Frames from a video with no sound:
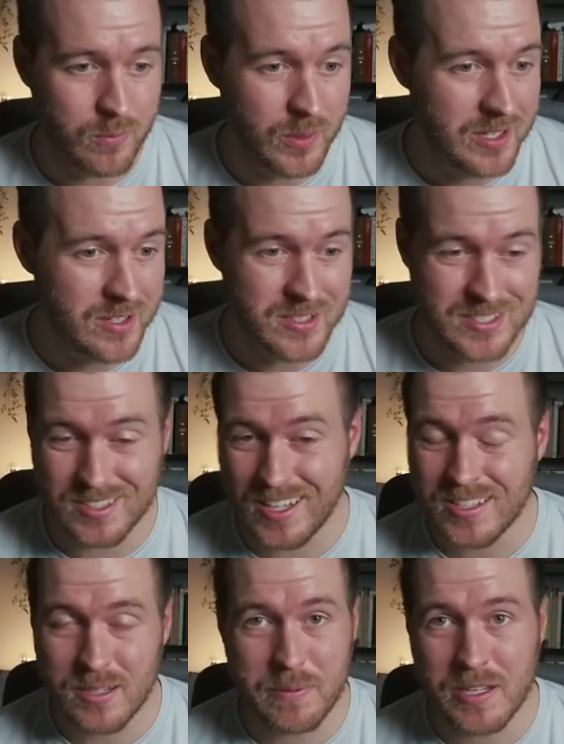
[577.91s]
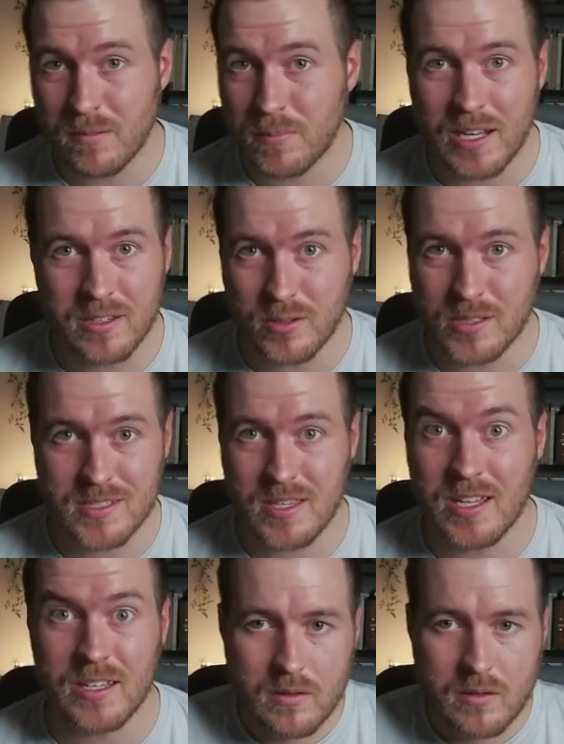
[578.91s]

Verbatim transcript: we can just let Dependabot do its thing.